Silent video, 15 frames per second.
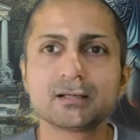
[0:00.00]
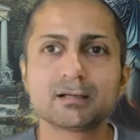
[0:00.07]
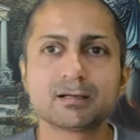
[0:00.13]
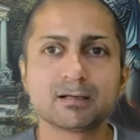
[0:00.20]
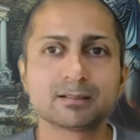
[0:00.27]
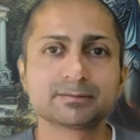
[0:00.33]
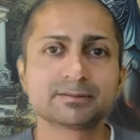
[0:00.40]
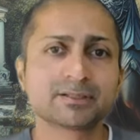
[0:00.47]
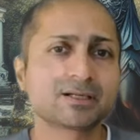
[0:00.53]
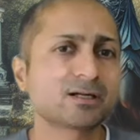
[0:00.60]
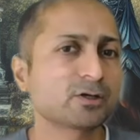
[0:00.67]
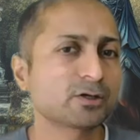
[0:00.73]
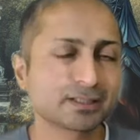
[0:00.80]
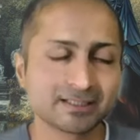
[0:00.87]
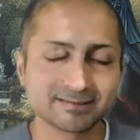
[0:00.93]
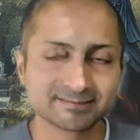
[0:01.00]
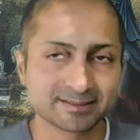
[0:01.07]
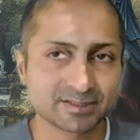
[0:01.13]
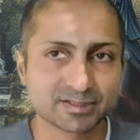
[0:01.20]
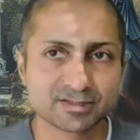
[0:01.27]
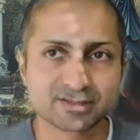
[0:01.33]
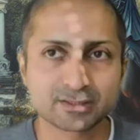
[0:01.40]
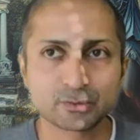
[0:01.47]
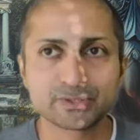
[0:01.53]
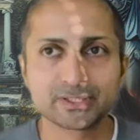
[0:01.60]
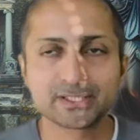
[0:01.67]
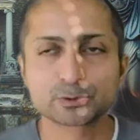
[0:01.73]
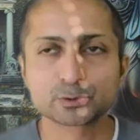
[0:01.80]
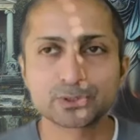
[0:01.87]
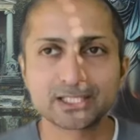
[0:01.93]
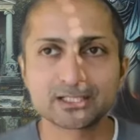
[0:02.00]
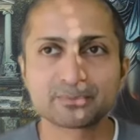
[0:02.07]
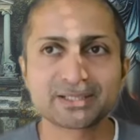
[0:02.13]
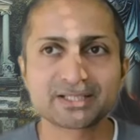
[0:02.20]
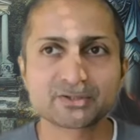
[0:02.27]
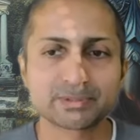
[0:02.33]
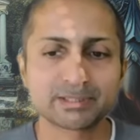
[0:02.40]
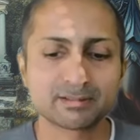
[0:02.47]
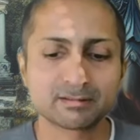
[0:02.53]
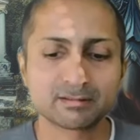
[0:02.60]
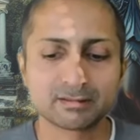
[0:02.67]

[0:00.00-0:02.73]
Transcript: Uh, there are organizations out there to help as well.